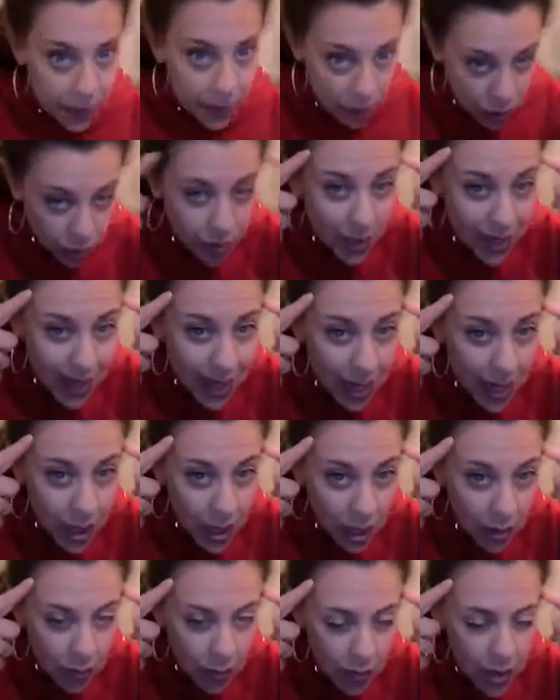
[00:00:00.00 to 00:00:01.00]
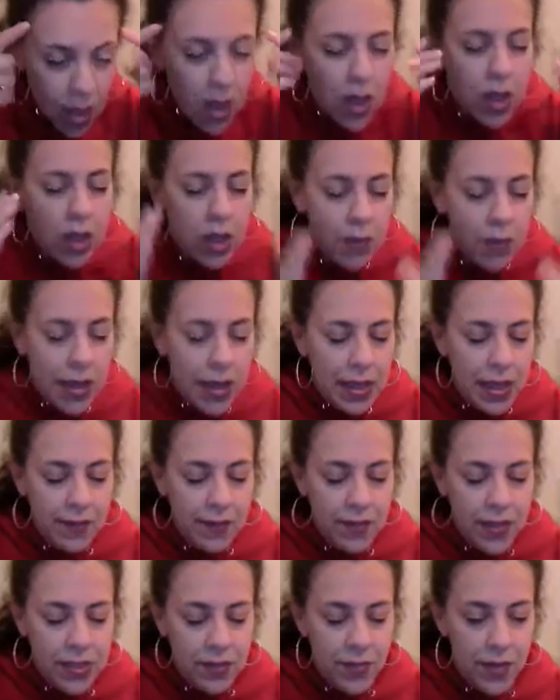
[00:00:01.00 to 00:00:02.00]
Be sure you get it though. You may
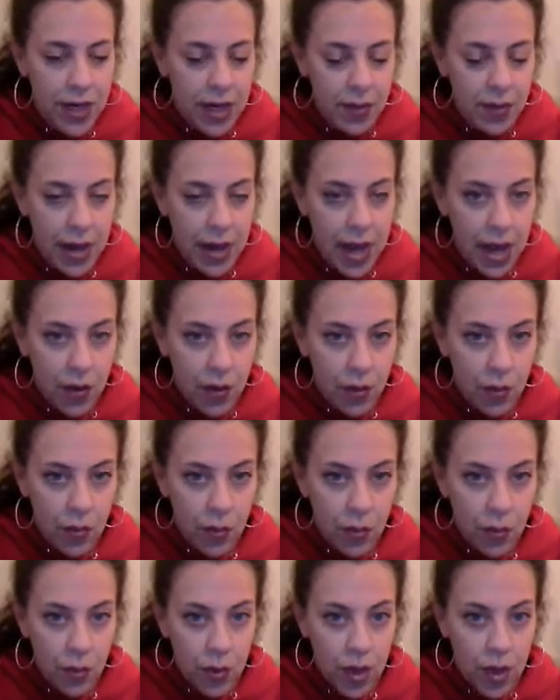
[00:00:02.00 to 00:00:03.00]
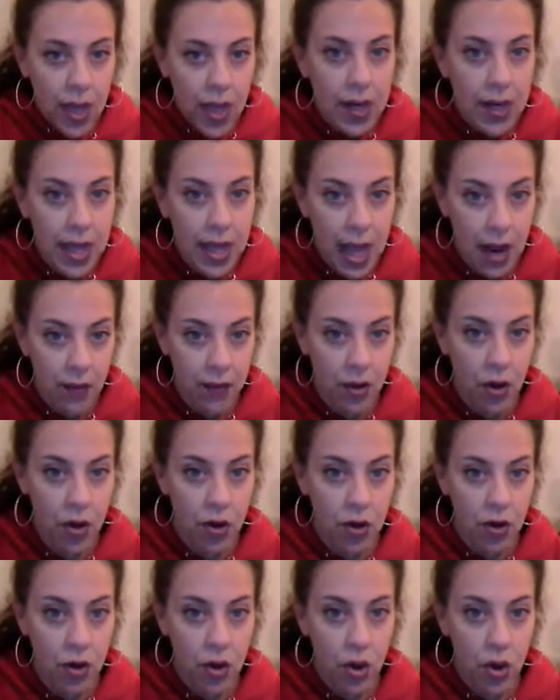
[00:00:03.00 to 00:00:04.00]
leave this video now and carry
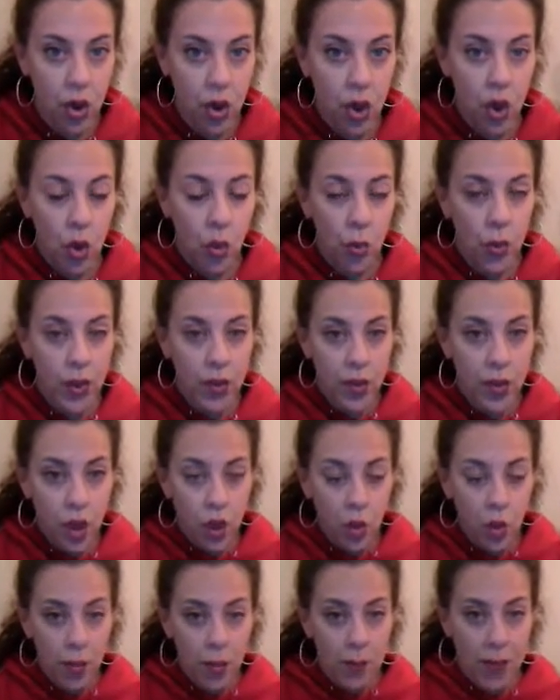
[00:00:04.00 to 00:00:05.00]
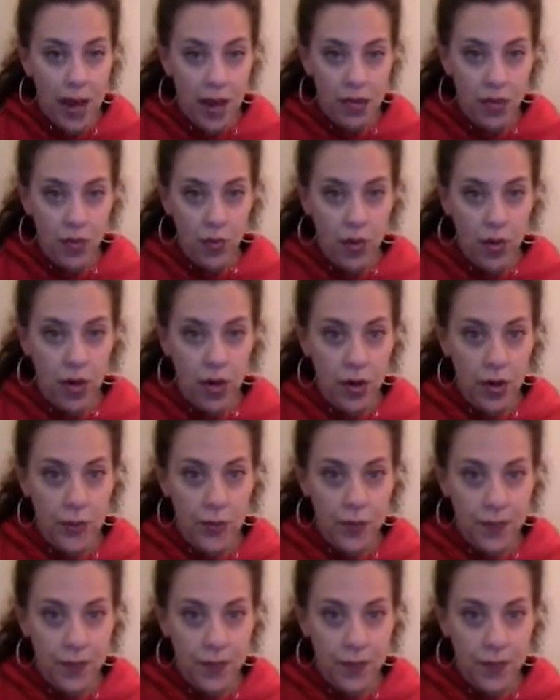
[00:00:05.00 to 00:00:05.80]
on with your math work.